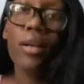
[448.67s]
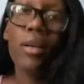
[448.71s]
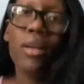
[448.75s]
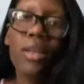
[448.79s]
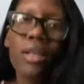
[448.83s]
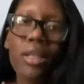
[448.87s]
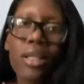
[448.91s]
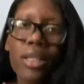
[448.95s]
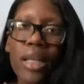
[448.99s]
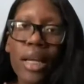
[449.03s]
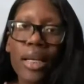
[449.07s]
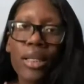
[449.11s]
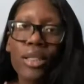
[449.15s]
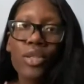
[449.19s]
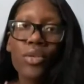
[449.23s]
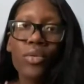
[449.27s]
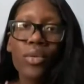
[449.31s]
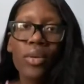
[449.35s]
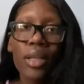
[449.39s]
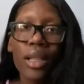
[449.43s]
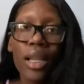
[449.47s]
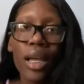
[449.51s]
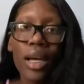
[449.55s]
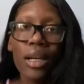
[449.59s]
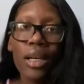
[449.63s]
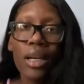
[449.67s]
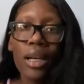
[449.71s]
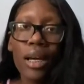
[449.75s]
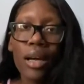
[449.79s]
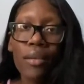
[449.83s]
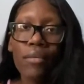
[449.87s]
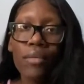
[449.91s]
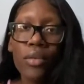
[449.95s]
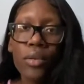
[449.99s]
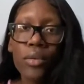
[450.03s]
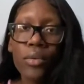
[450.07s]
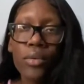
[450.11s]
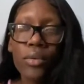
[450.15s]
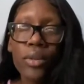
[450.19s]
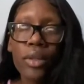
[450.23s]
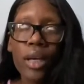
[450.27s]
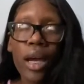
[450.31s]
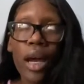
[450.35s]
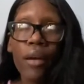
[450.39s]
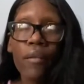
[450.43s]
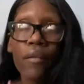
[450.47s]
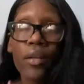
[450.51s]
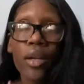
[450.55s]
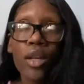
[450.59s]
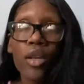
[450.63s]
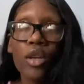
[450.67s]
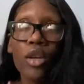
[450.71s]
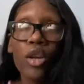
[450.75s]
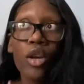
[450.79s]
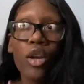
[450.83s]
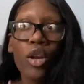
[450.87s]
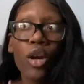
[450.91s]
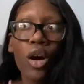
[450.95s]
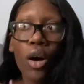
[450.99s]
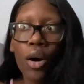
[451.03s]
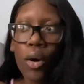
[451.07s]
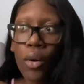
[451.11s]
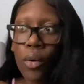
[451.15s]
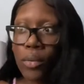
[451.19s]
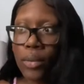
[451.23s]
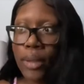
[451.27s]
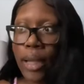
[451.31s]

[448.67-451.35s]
It's like 2 o'clock in the afternoon, so I already know